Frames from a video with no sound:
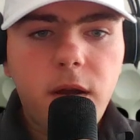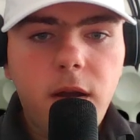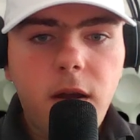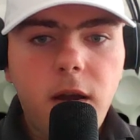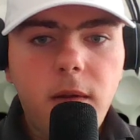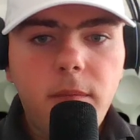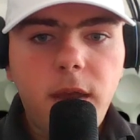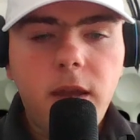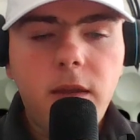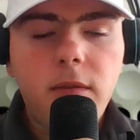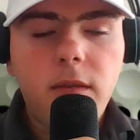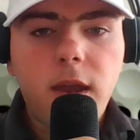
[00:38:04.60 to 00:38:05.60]

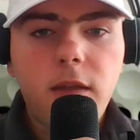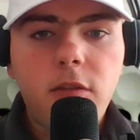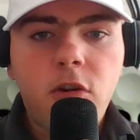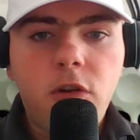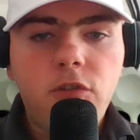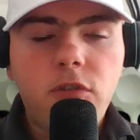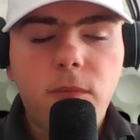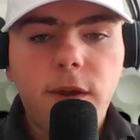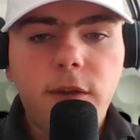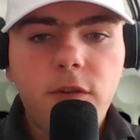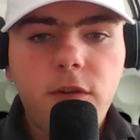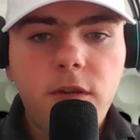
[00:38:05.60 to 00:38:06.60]
and they get to host a
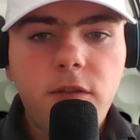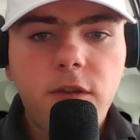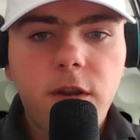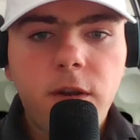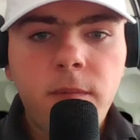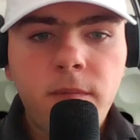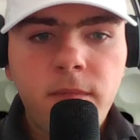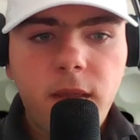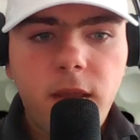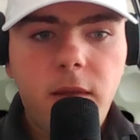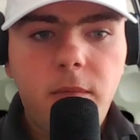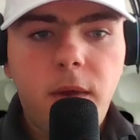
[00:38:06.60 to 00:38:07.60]
regional this year
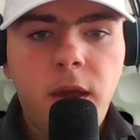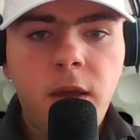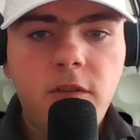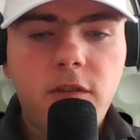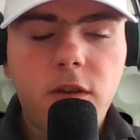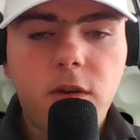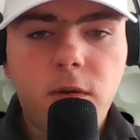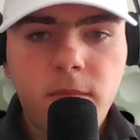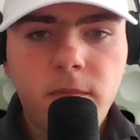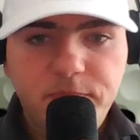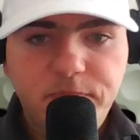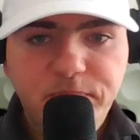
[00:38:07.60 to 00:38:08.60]
in May.
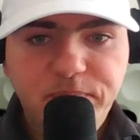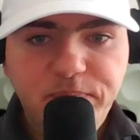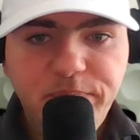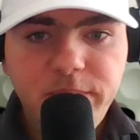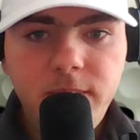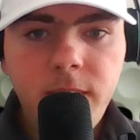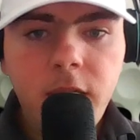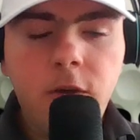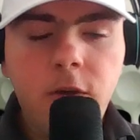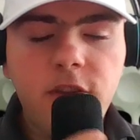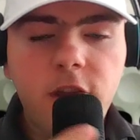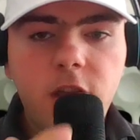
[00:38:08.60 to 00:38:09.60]
So,
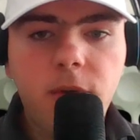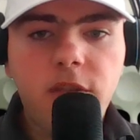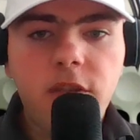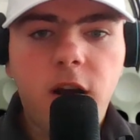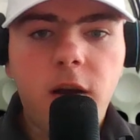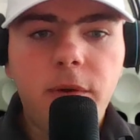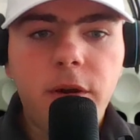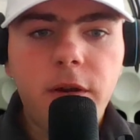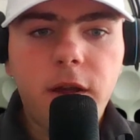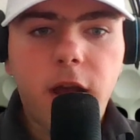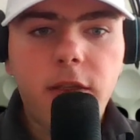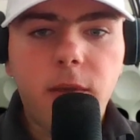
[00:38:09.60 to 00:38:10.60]
we saw that with
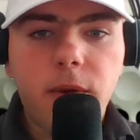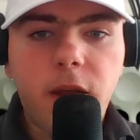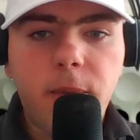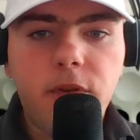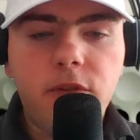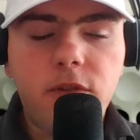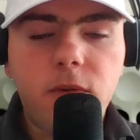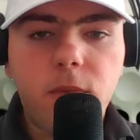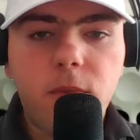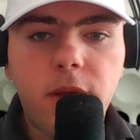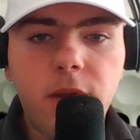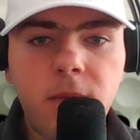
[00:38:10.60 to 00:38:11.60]
Auburn, how they were able to
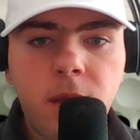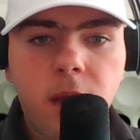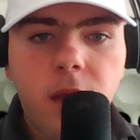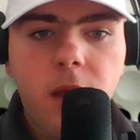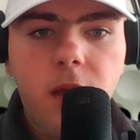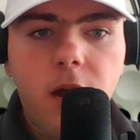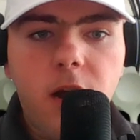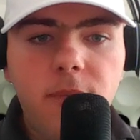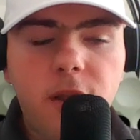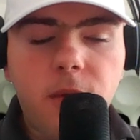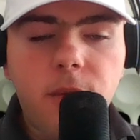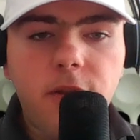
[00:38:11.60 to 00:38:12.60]
win
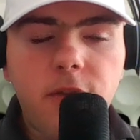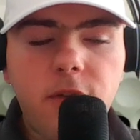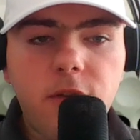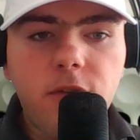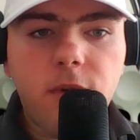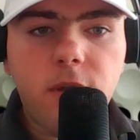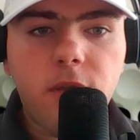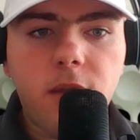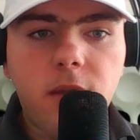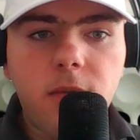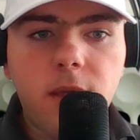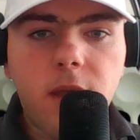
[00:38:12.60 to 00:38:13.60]
their regional. So I
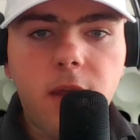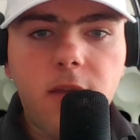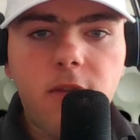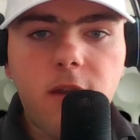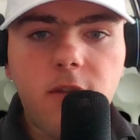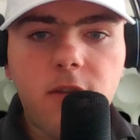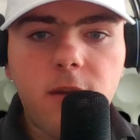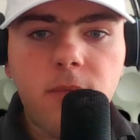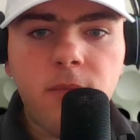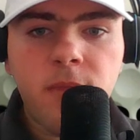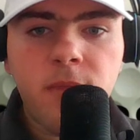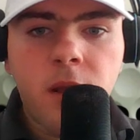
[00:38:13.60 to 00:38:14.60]
think that it sets
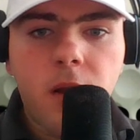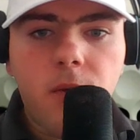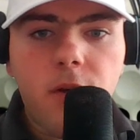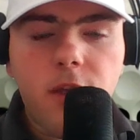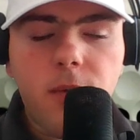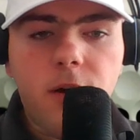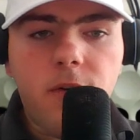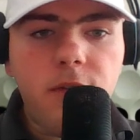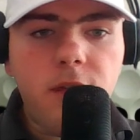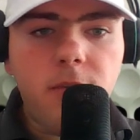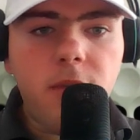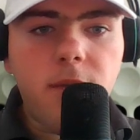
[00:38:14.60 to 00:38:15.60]
up really well
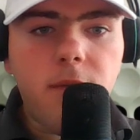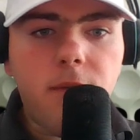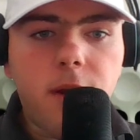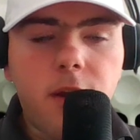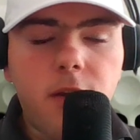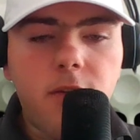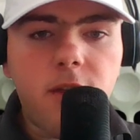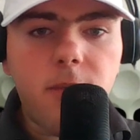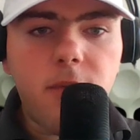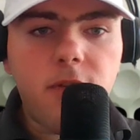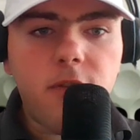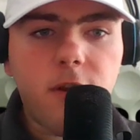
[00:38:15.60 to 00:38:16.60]
for them. They have a very good
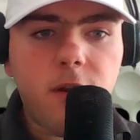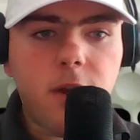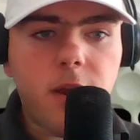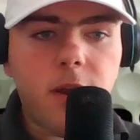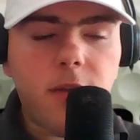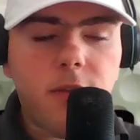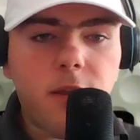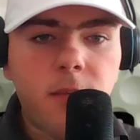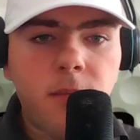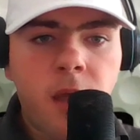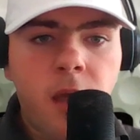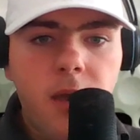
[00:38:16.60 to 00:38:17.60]
team this year, and I think
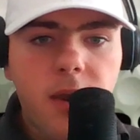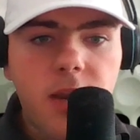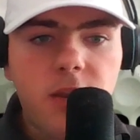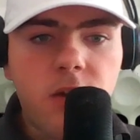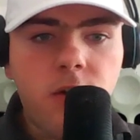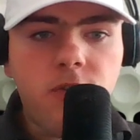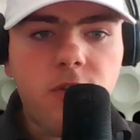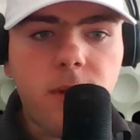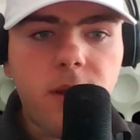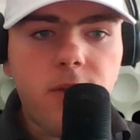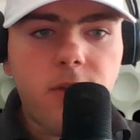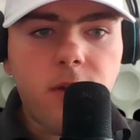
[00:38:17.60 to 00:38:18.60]
getting to host a
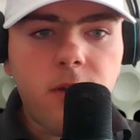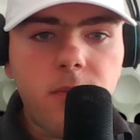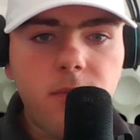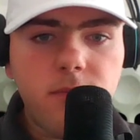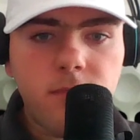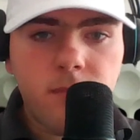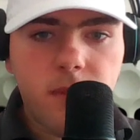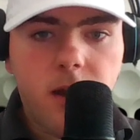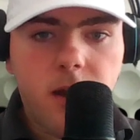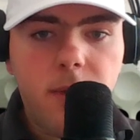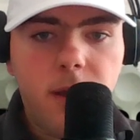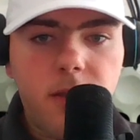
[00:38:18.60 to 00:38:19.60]
regional
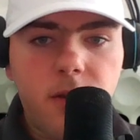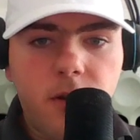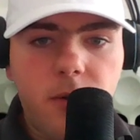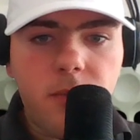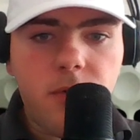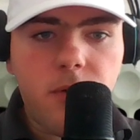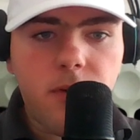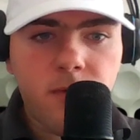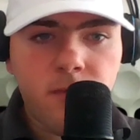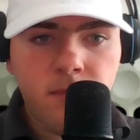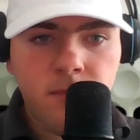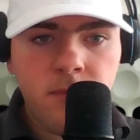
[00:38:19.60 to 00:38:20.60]
at their home
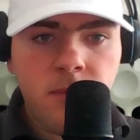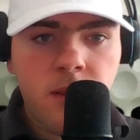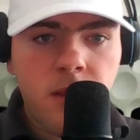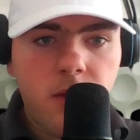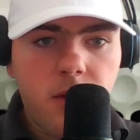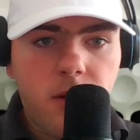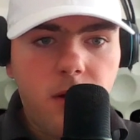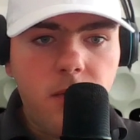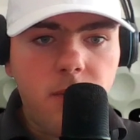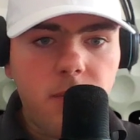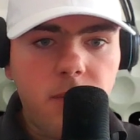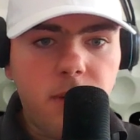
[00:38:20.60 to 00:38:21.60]
course
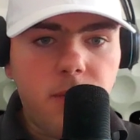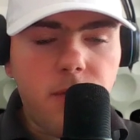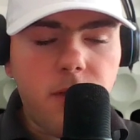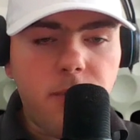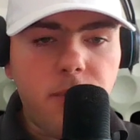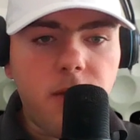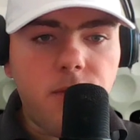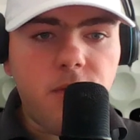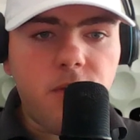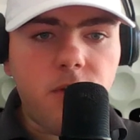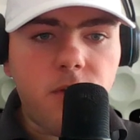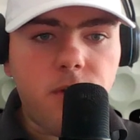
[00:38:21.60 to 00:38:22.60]
will be really
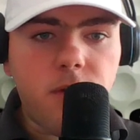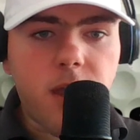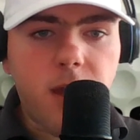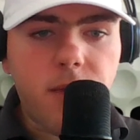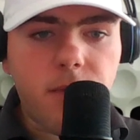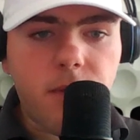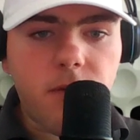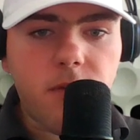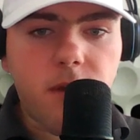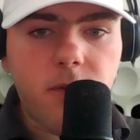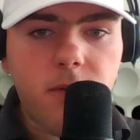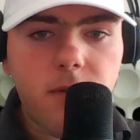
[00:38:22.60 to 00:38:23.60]
beneficial for the Cavaliers.
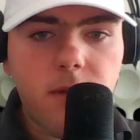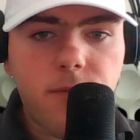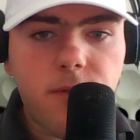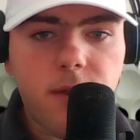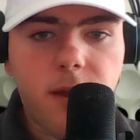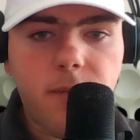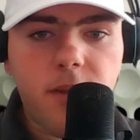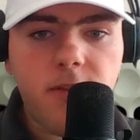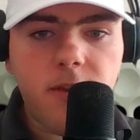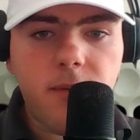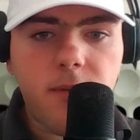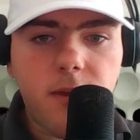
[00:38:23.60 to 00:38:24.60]
So I definitely have them at
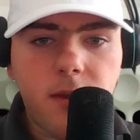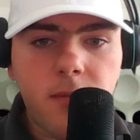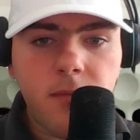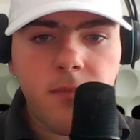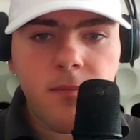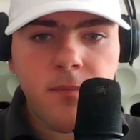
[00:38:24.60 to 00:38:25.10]
17.